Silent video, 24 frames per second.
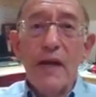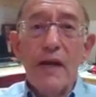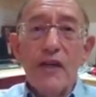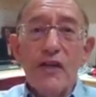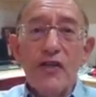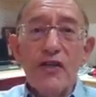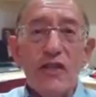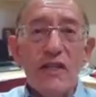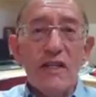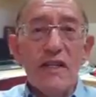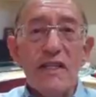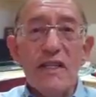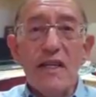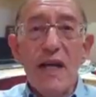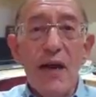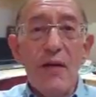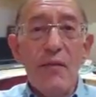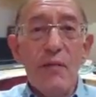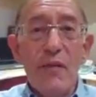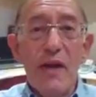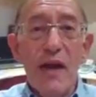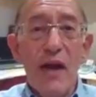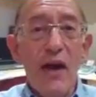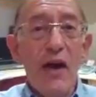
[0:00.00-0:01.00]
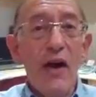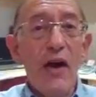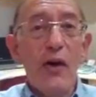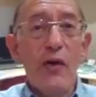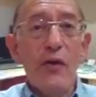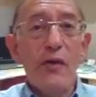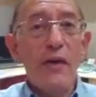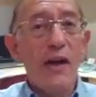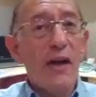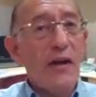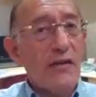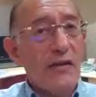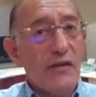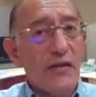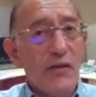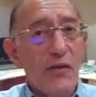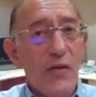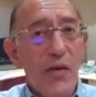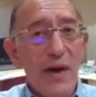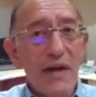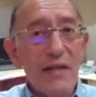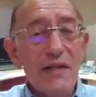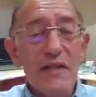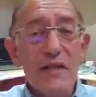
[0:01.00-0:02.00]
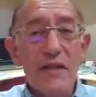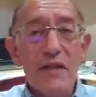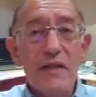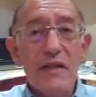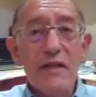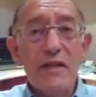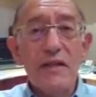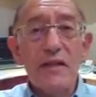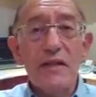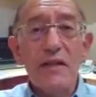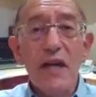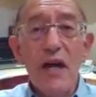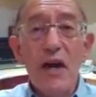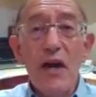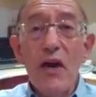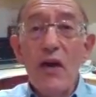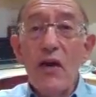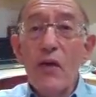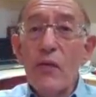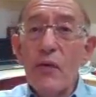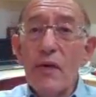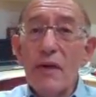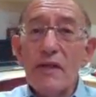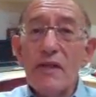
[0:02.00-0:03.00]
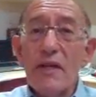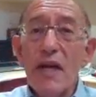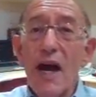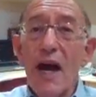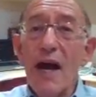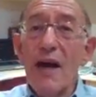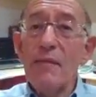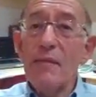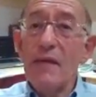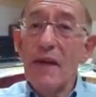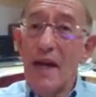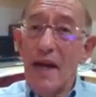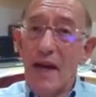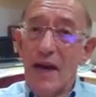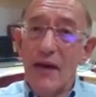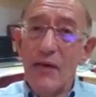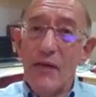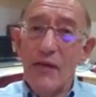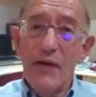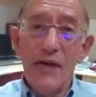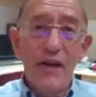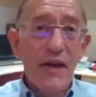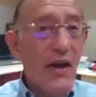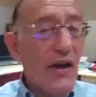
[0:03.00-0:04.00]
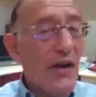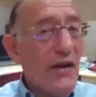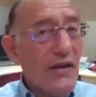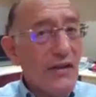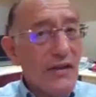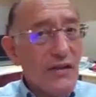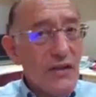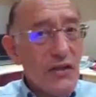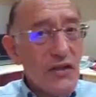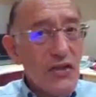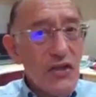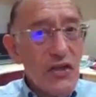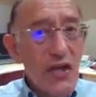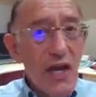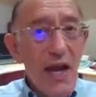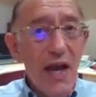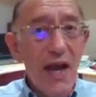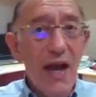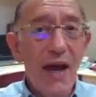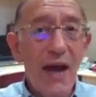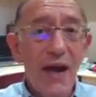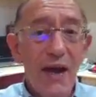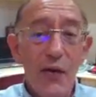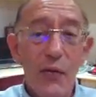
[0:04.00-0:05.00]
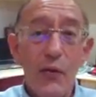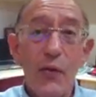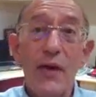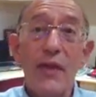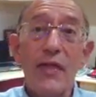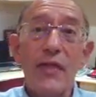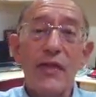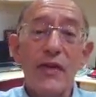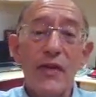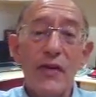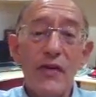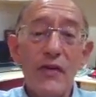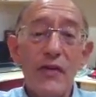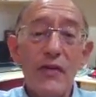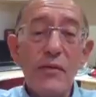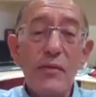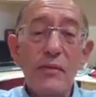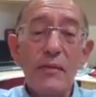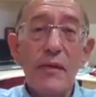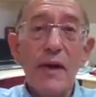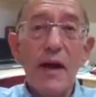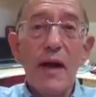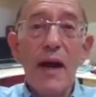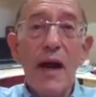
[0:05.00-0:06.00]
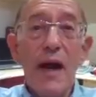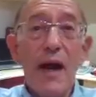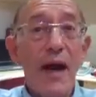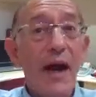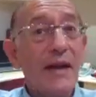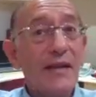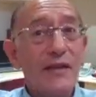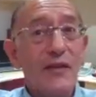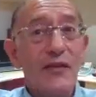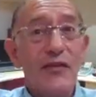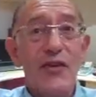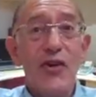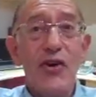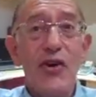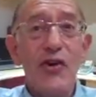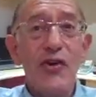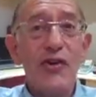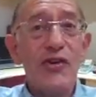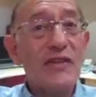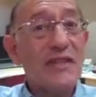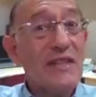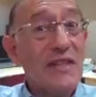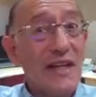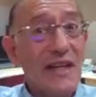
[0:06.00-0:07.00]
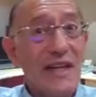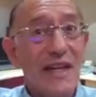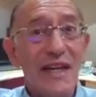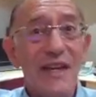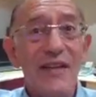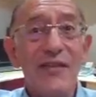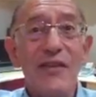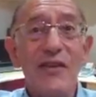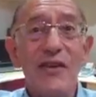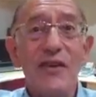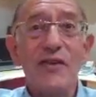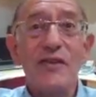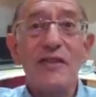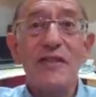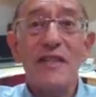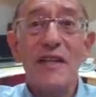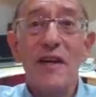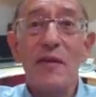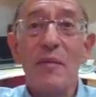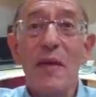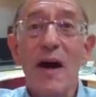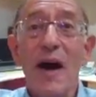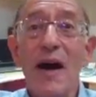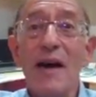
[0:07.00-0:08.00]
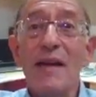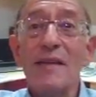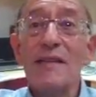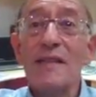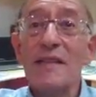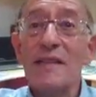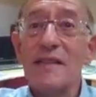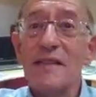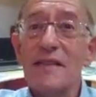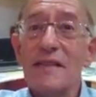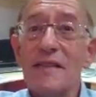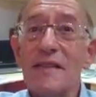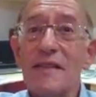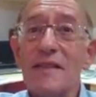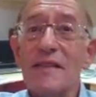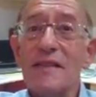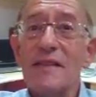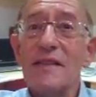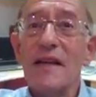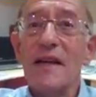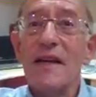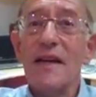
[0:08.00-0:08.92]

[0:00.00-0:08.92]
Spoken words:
She set me a whole load of questions which I'm now going to share with you and of course give you some answers.